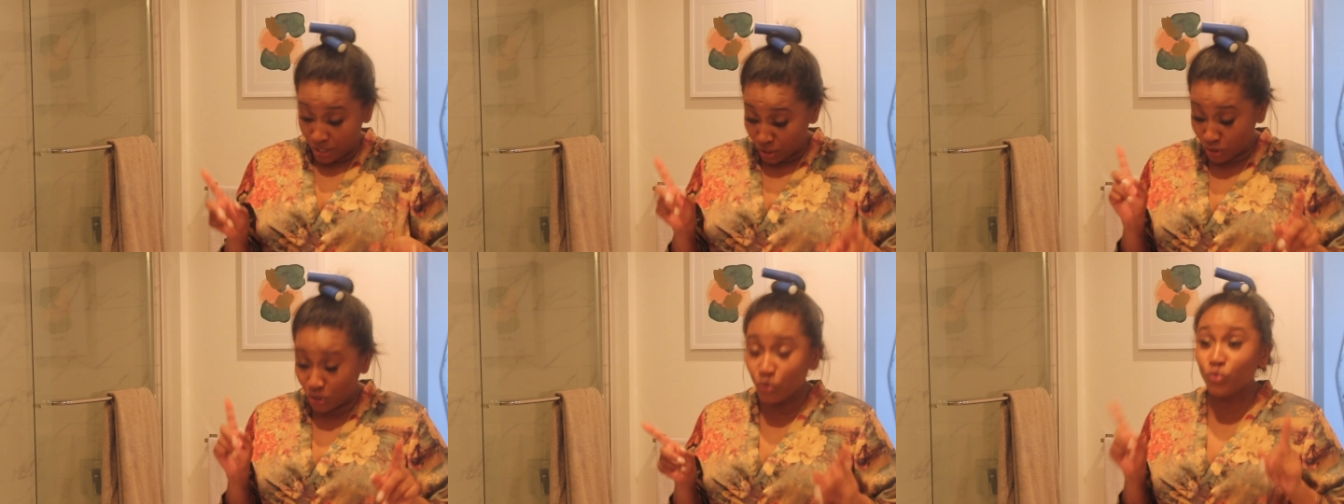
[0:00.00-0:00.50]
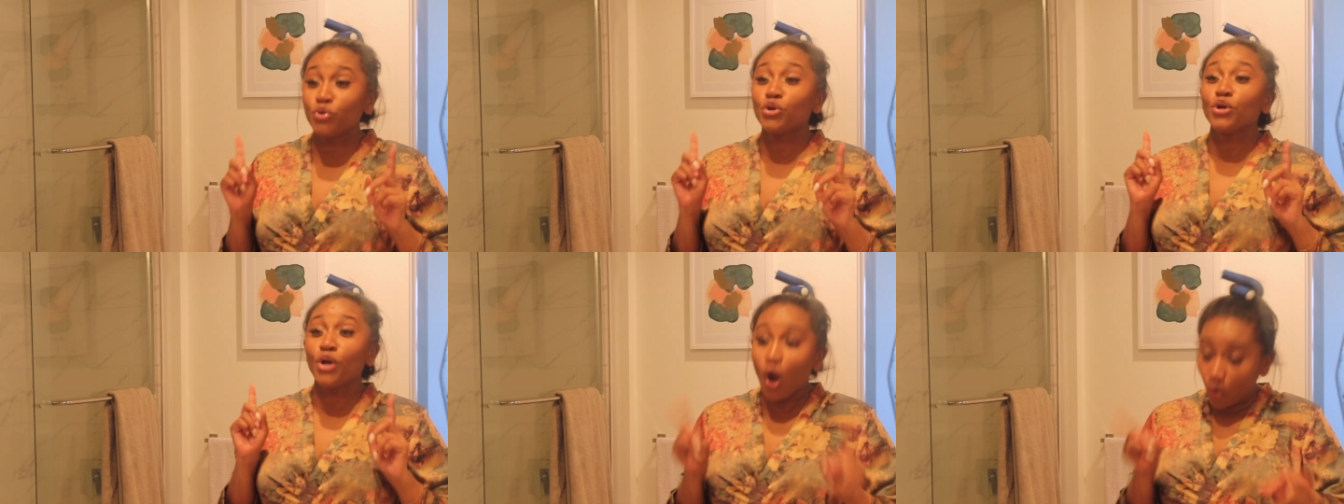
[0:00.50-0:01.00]
You
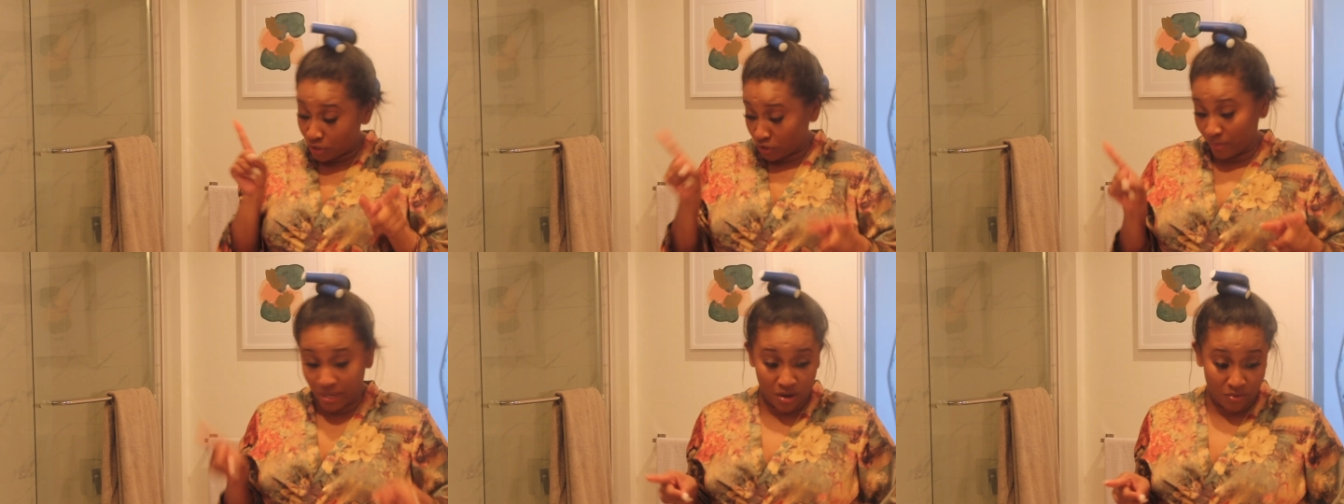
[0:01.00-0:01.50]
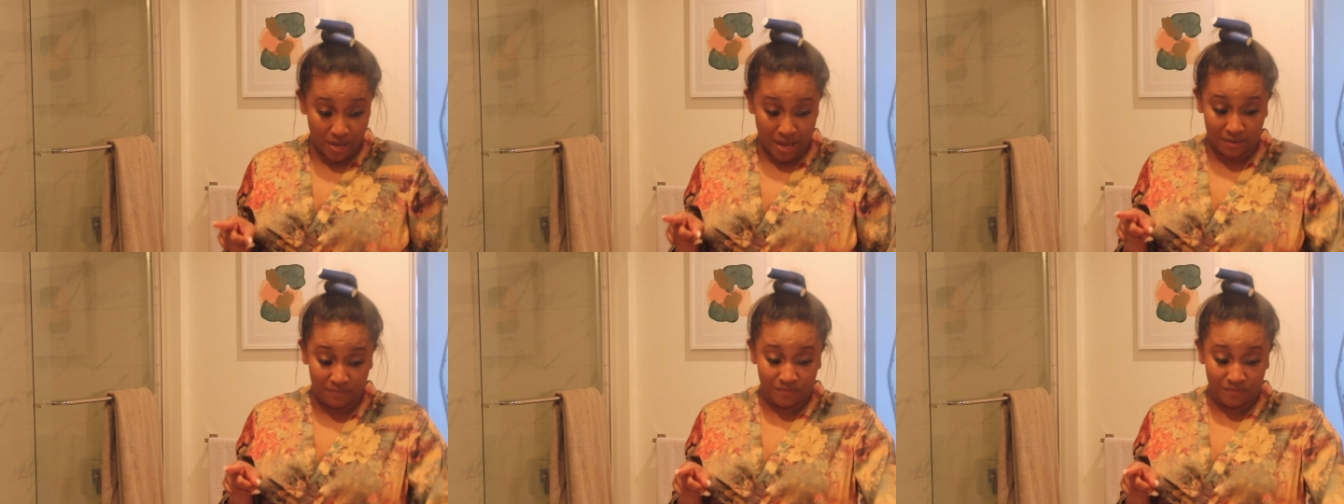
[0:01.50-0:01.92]
know you'll be okay.